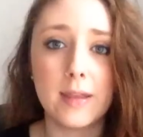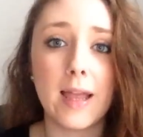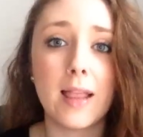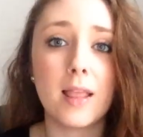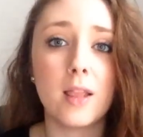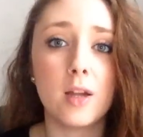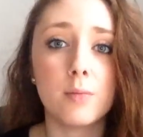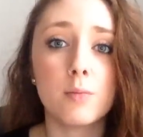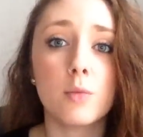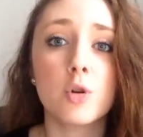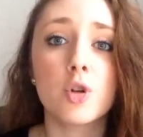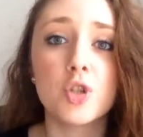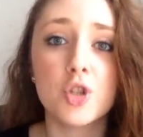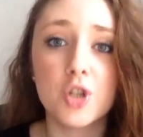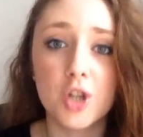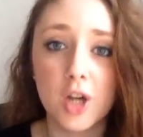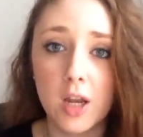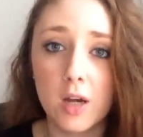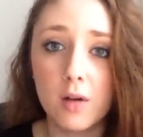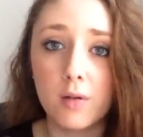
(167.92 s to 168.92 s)
they learn more
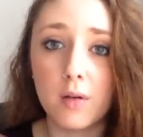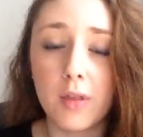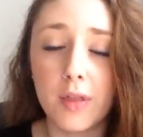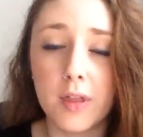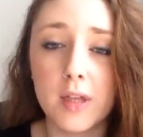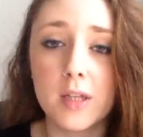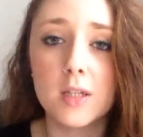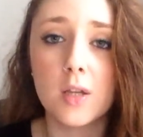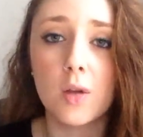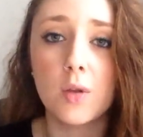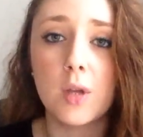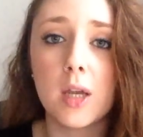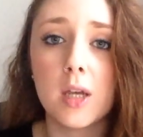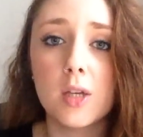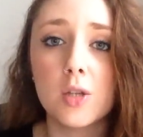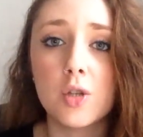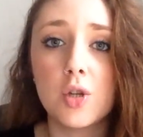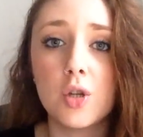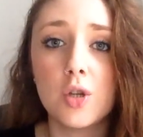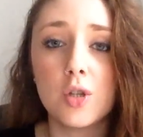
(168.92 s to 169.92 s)
general things so they
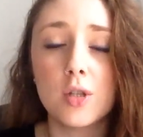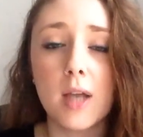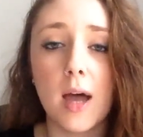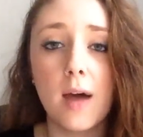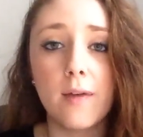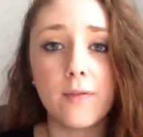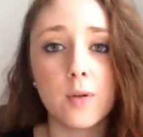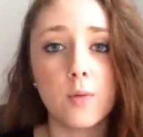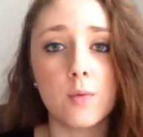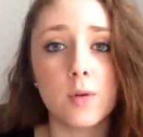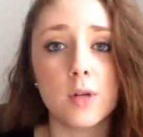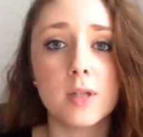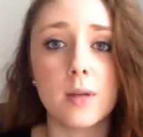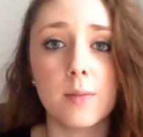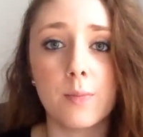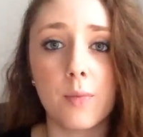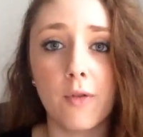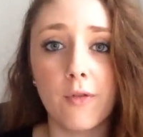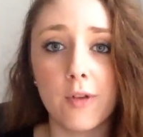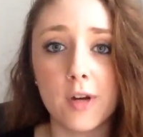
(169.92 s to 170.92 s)
can choose afterwards a
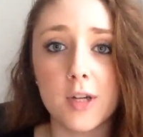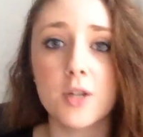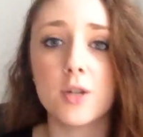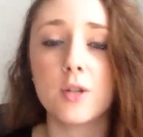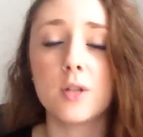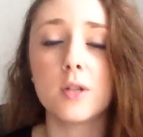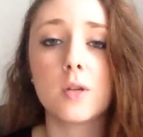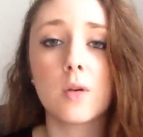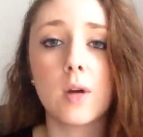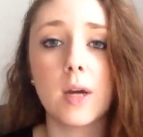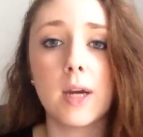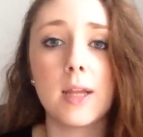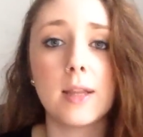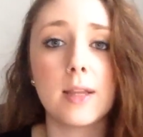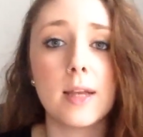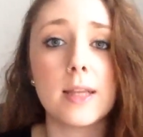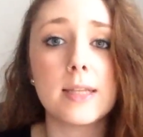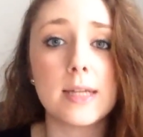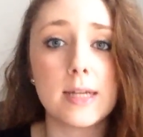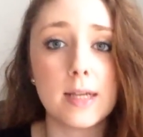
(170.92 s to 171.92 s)
professional training
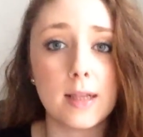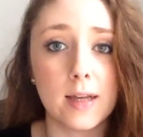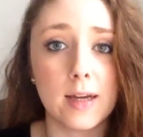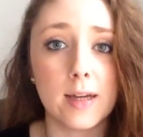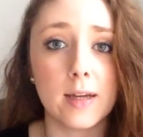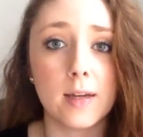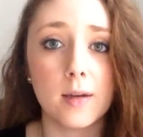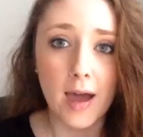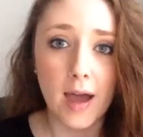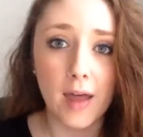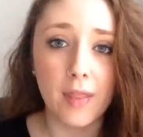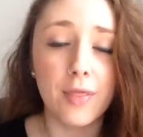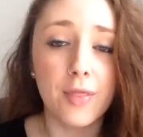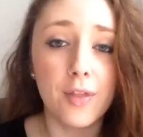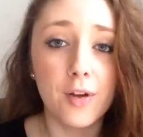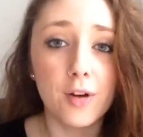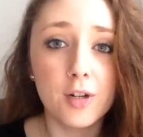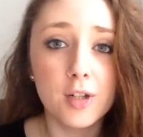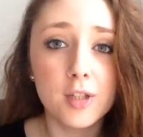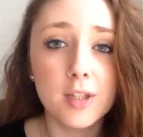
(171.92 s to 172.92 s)
that they like. And
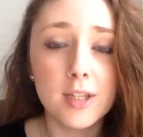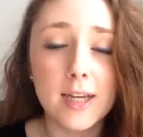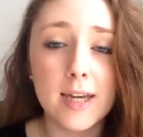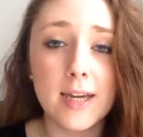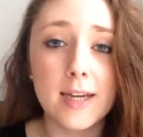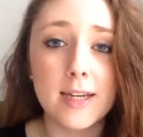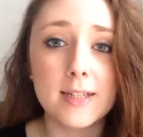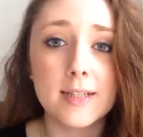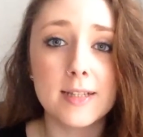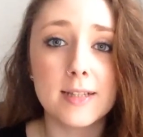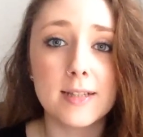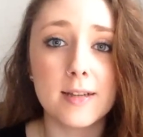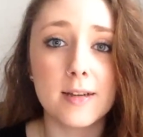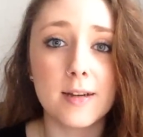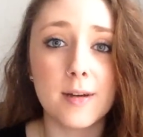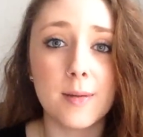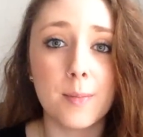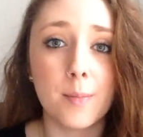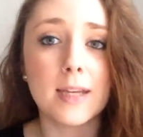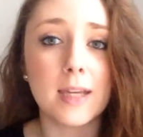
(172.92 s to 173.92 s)
third is the
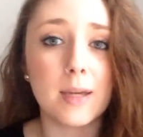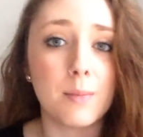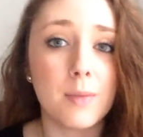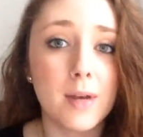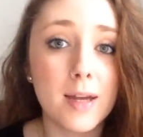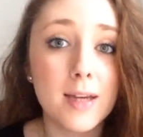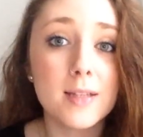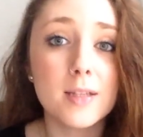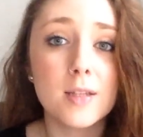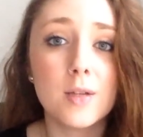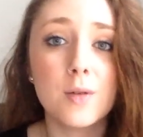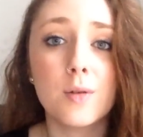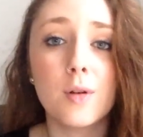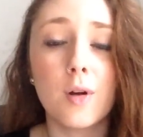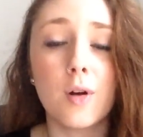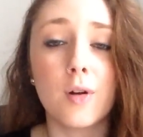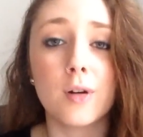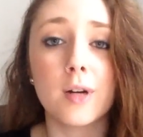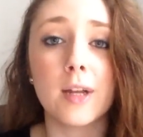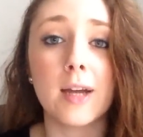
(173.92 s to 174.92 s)
Gymnasium
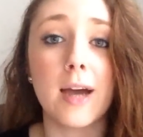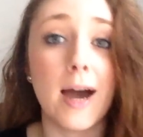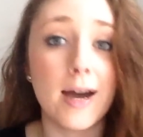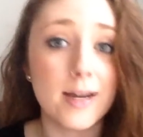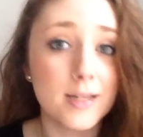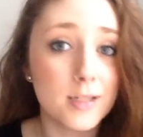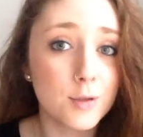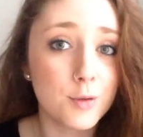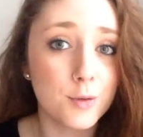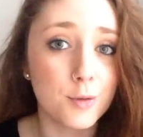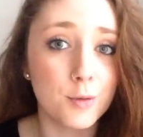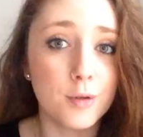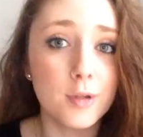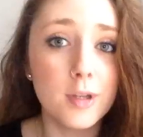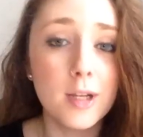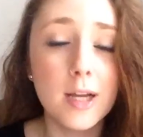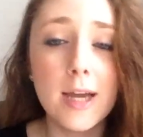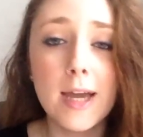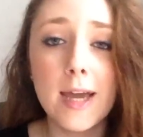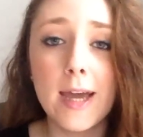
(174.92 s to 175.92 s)
or the high school,
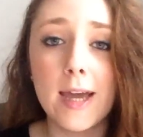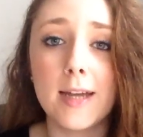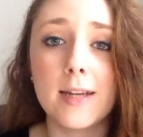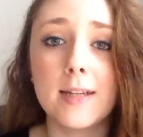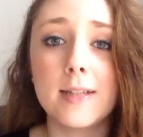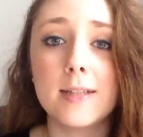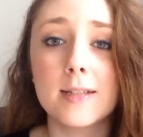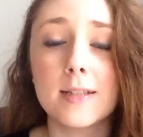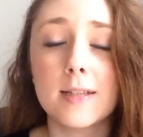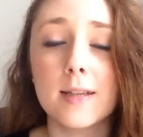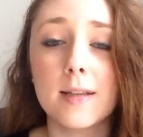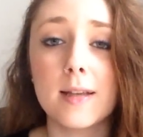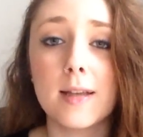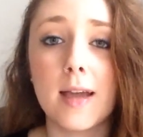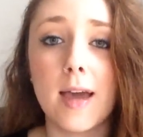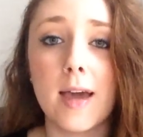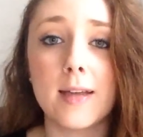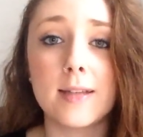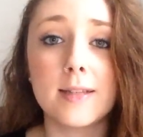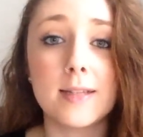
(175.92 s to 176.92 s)
and it's
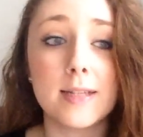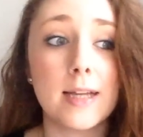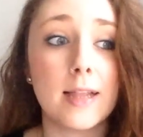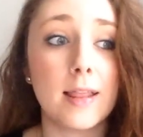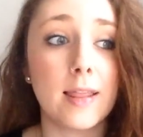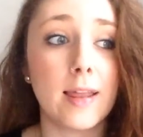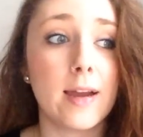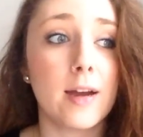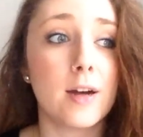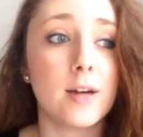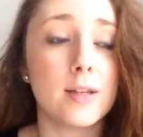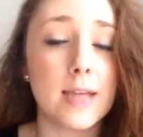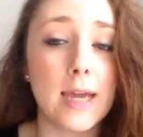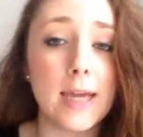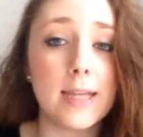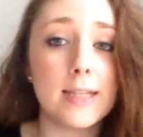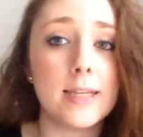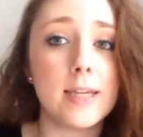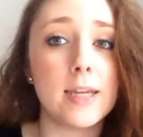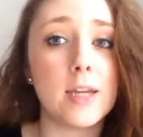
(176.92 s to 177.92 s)
till they are
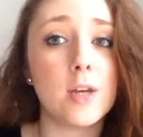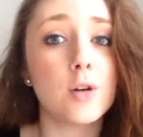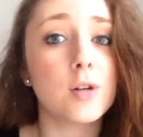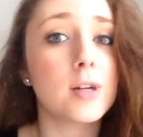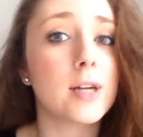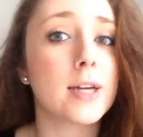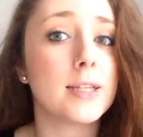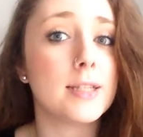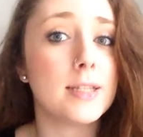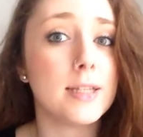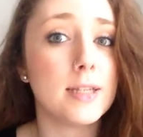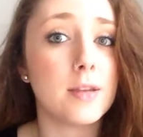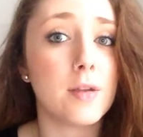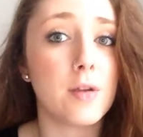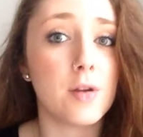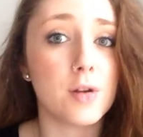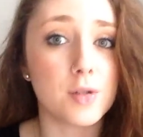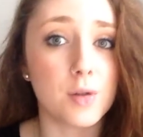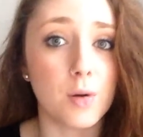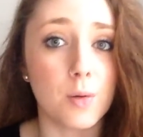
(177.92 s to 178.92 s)
18 or 19
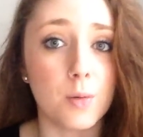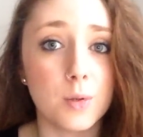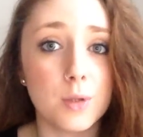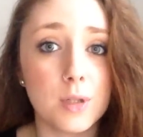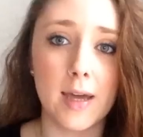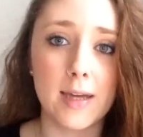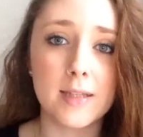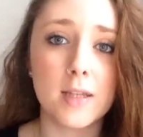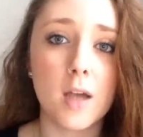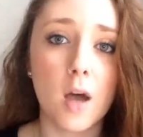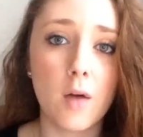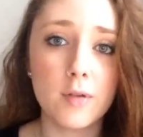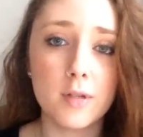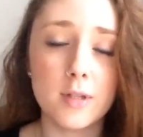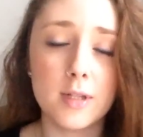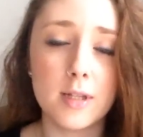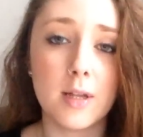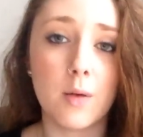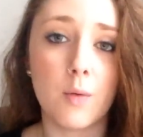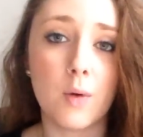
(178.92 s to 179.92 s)
years old. It's
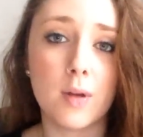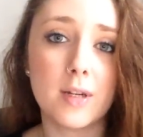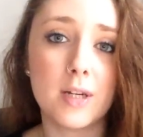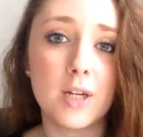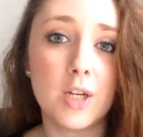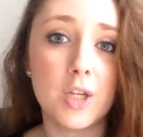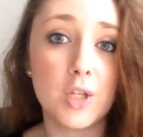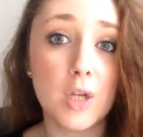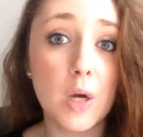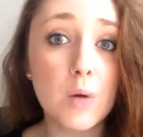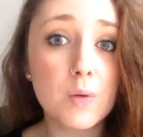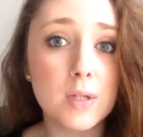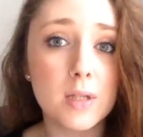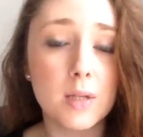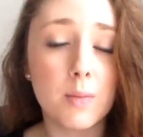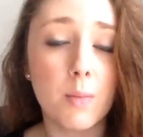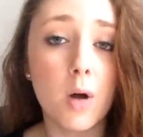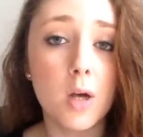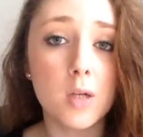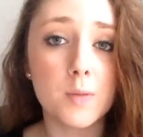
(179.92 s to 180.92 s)
obviously the one that is chosen the
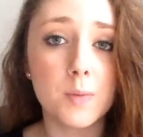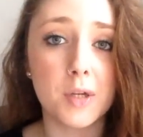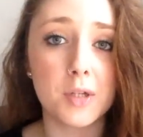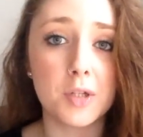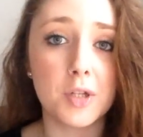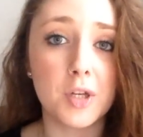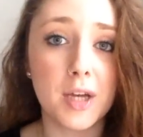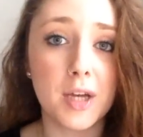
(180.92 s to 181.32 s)
most because you